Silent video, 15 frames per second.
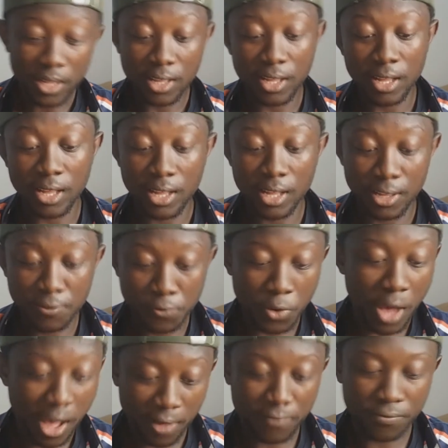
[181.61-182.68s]
if you
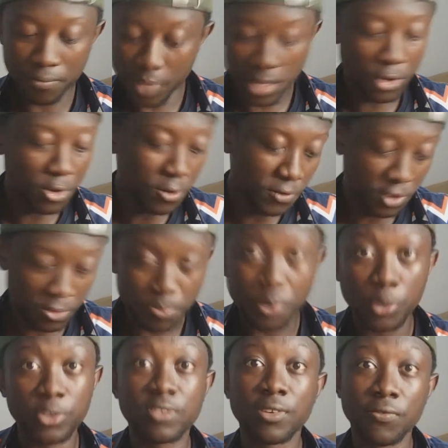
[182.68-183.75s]
have any of these
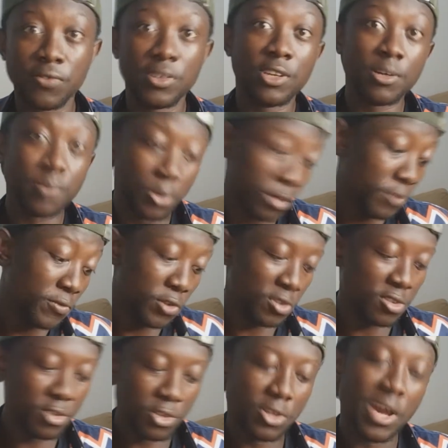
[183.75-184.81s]
ports available,
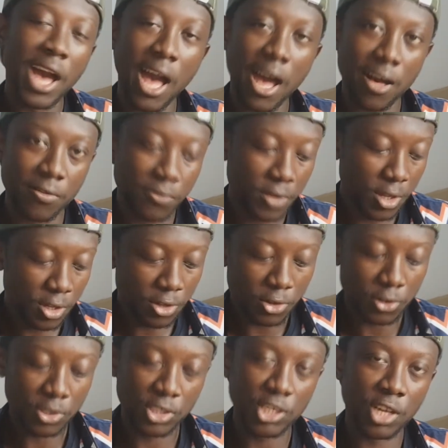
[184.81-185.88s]
obviously you're gonna have
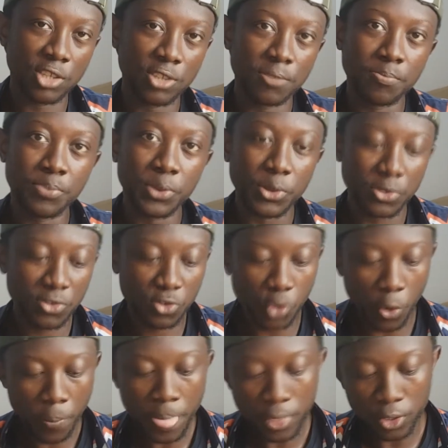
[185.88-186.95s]
the charging ports.
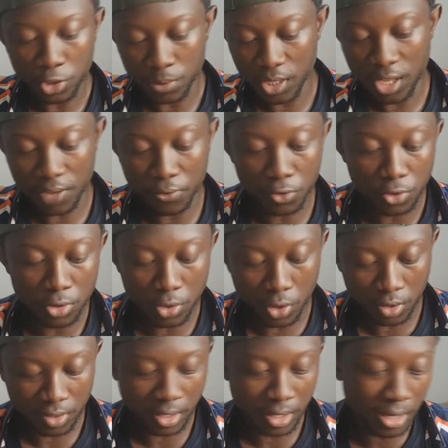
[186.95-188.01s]
So you should be careful to
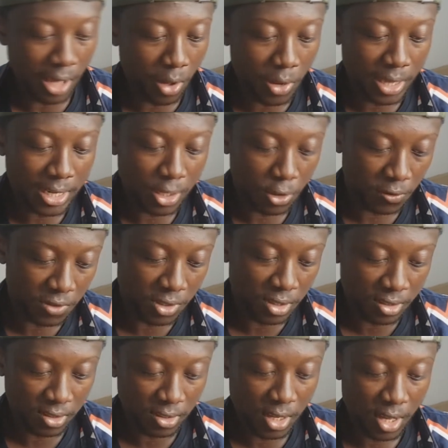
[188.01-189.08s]
not allow any of
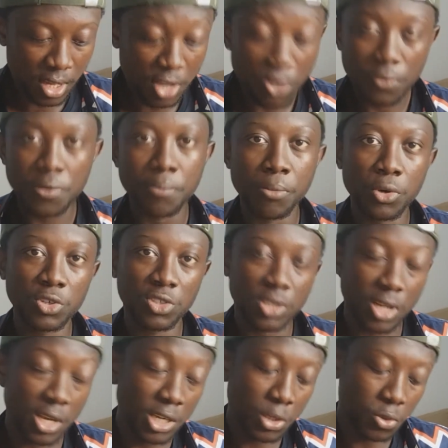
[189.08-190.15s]
the
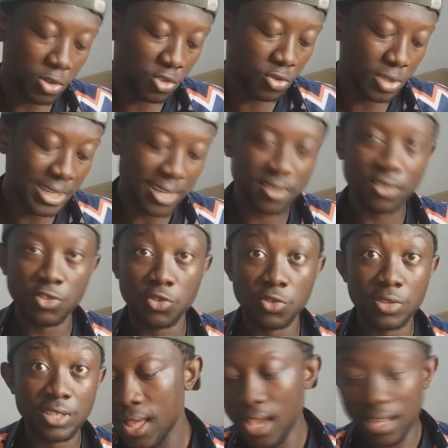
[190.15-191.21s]
moisture liquids to get into
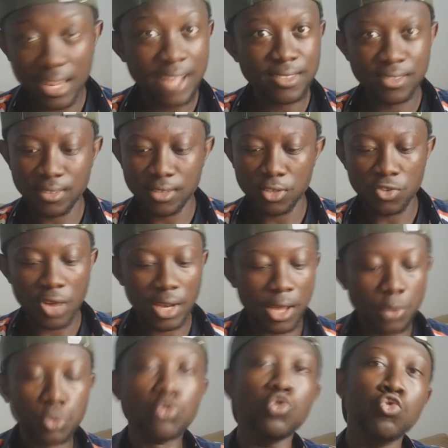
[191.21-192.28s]
this. And that is it. You
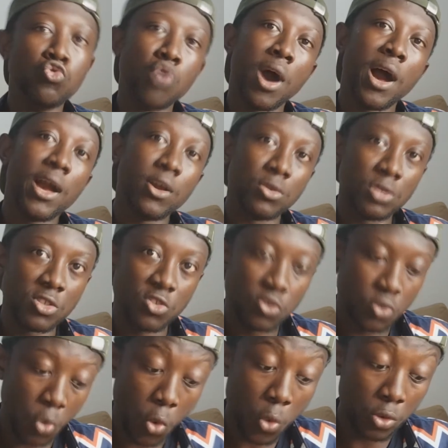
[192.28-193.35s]
allow it to dry on
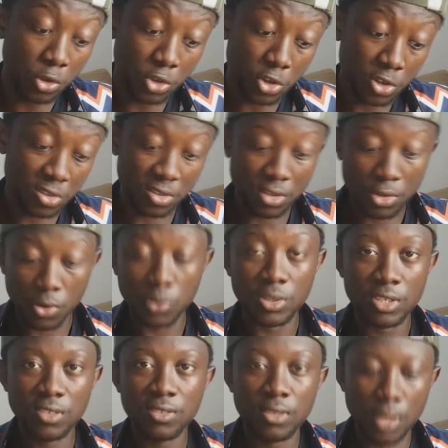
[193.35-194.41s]
its own, because
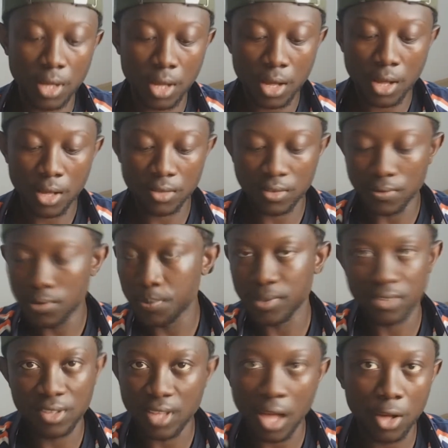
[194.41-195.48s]
this
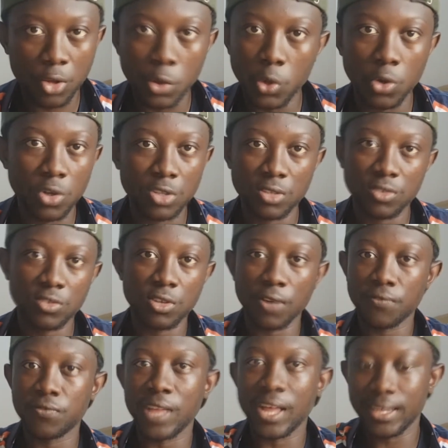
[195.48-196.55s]
70% alcohol and
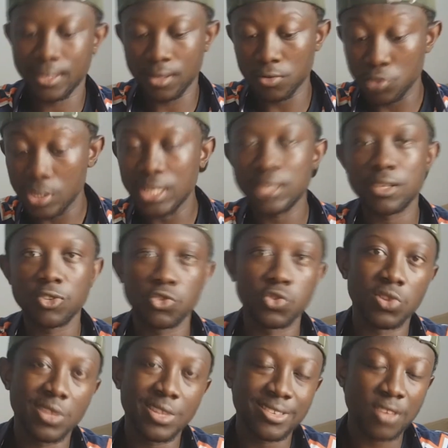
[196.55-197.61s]
stuff like related to
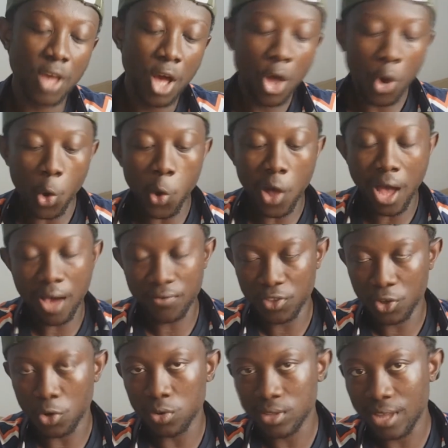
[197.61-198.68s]
this all have
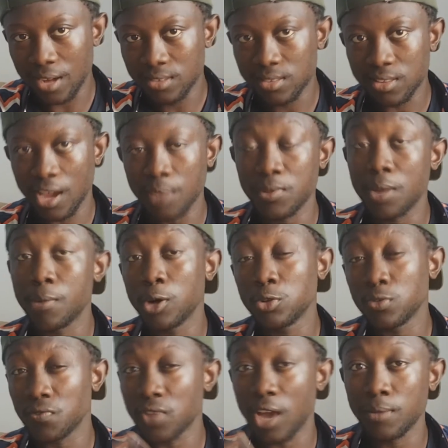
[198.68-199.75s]
the contact time, the
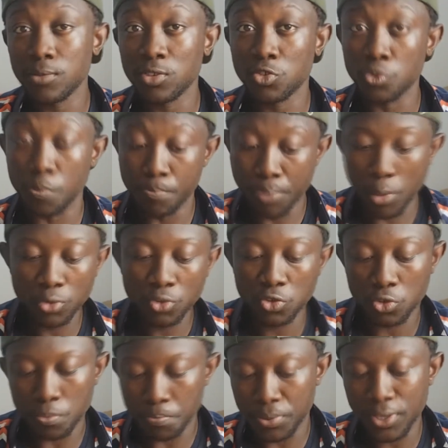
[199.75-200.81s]
amount of time they're
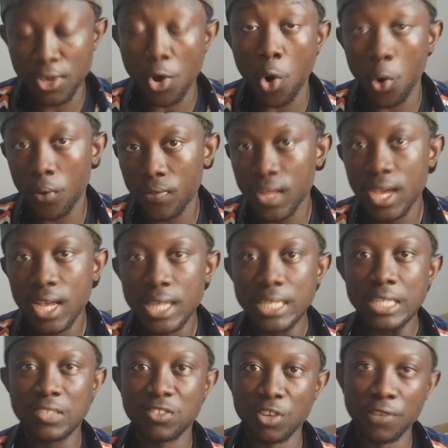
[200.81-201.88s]
supposed to be on
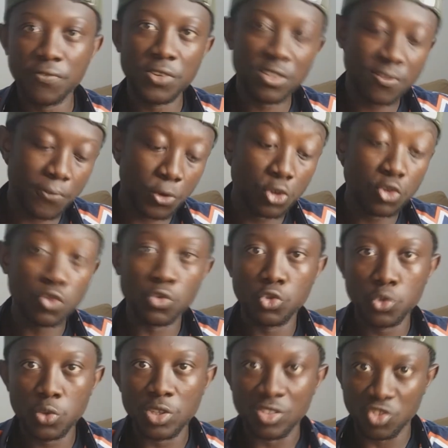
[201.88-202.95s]
the surface for it to
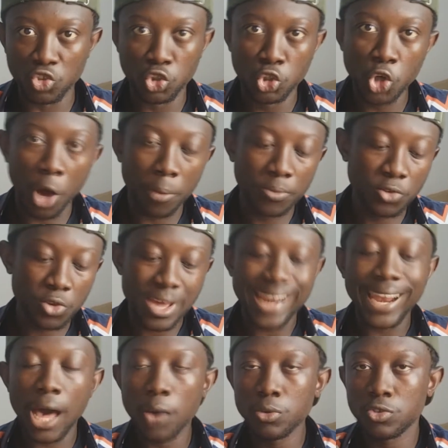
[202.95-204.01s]
do its job. So you
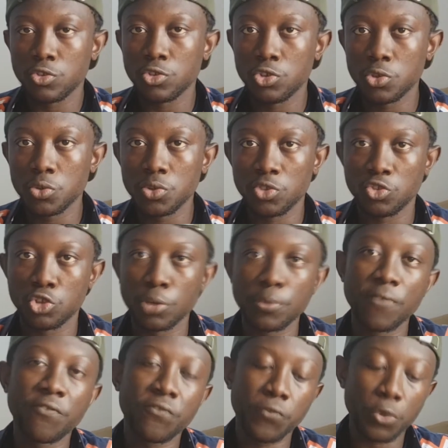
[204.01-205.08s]
allow it to do its job,
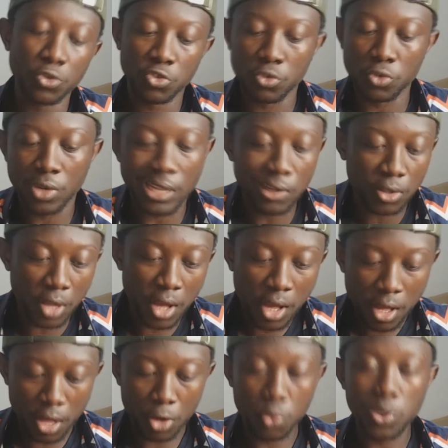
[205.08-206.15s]
don't force to
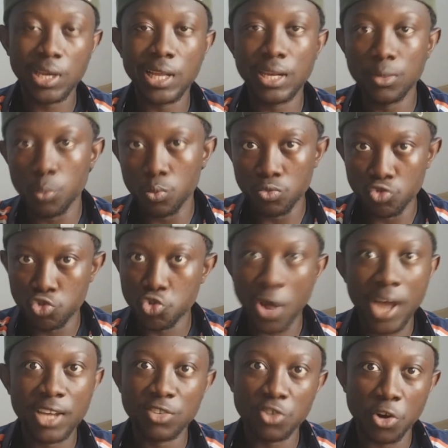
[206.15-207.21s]
quickly
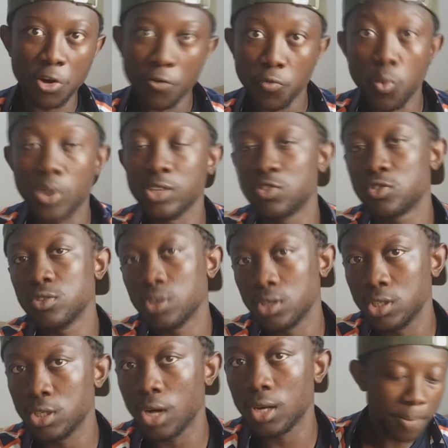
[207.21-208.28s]
dry it off when it's
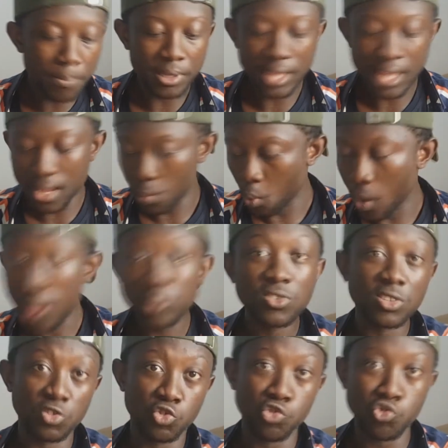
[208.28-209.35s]
not done. But then
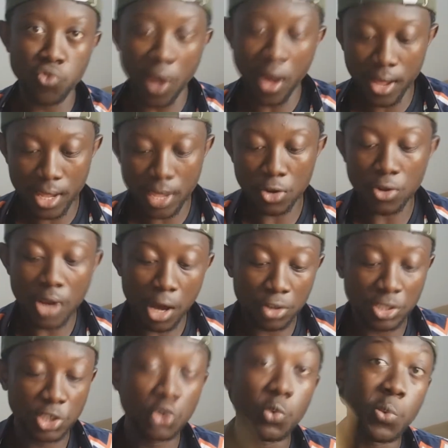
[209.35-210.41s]
whilst it's drying, you now
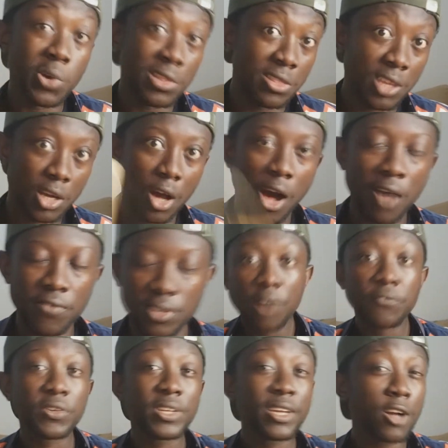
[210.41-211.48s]
deal with the covers.
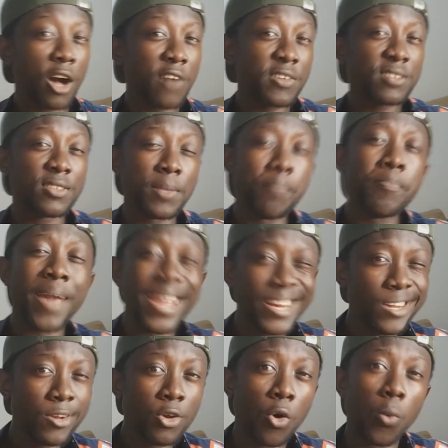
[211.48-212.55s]
For the covers,
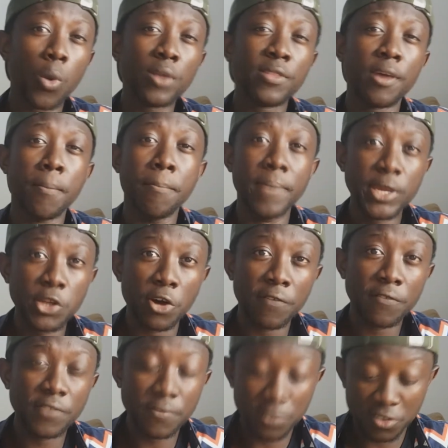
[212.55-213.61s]
depending on what they're made
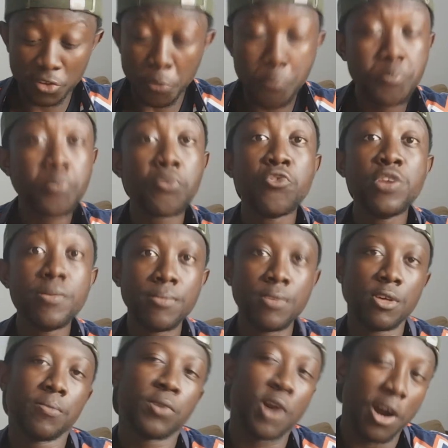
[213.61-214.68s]
of, if it's a
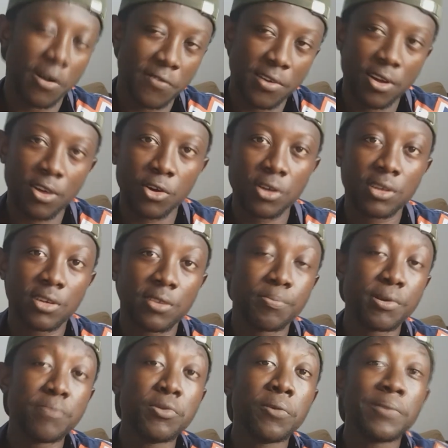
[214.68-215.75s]
premium cover or a
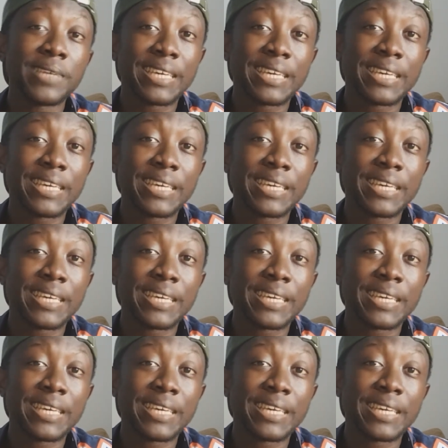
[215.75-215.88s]
premium